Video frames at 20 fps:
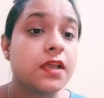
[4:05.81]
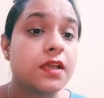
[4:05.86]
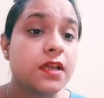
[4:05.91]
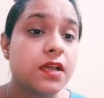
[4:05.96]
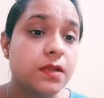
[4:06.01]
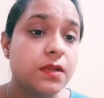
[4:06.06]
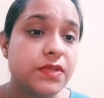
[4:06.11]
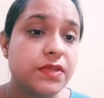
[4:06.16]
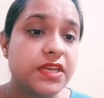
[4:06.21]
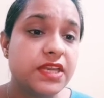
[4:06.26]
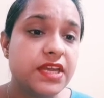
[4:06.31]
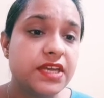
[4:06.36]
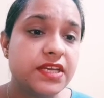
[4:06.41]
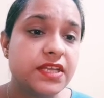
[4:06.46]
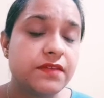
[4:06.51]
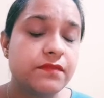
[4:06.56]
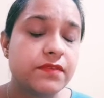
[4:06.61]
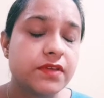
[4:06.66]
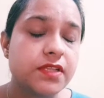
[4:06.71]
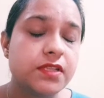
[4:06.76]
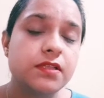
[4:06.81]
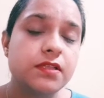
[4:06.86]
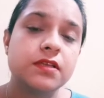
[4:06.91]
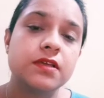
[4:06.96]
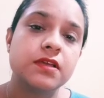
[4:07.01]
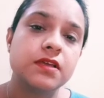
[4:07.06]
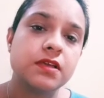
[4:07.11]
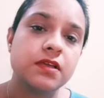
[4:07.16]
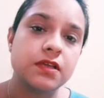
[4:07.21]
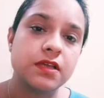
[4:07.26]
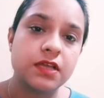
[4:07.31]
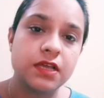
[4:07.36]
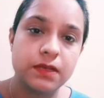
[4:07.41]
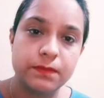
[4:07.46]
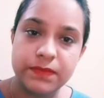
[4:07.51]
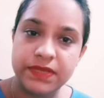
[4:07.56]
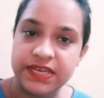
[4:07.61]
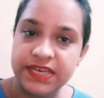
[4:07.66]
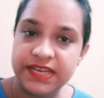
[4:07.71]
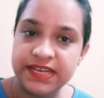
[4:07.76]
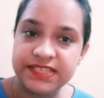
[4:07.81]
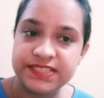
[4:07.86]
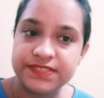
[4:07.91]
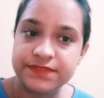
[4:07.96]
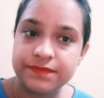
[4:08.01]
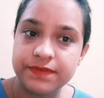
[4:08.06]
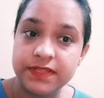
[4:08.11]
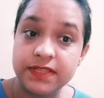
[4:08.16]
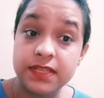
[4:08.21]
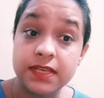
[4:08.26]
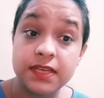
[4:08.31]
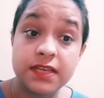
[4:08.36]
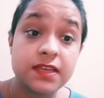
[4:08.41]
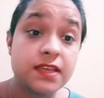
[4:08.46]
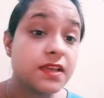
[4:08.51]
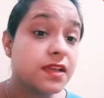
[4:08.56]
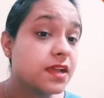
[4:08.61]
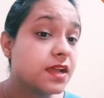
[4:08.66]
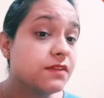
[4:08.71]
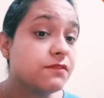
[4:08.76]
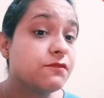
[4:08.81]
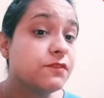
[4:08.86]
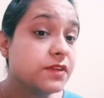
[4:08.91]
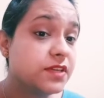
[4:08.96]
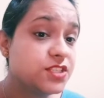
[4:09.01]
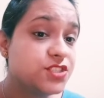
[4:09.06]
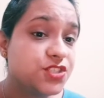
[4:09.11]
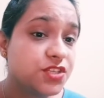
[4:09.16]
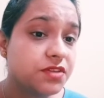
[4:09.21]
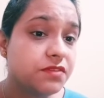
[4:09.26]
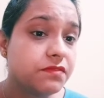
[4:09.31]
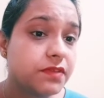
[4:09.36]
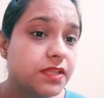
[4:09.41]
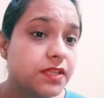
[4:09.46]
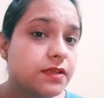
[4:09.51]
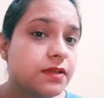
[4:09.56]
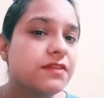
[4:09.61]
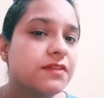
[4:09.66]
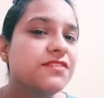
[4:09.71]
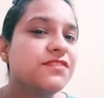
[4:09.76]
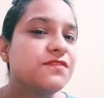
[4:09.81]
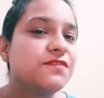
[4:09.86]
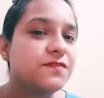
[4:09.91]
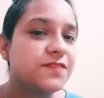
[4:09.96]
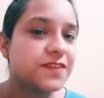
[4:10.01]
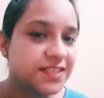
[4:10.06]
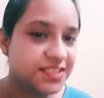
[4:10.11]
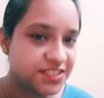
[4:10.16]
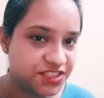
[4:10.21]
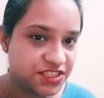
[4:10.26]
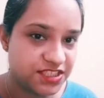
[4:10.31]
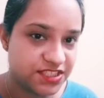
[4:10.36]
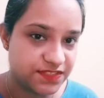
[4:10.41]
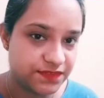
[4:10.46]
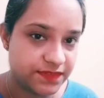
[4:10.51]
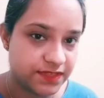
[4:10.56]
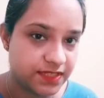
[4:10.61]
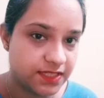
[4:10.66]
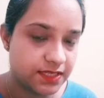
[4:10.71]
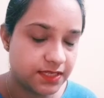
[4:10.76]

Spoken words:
culminating with, culminates with, finishing with, finishes with.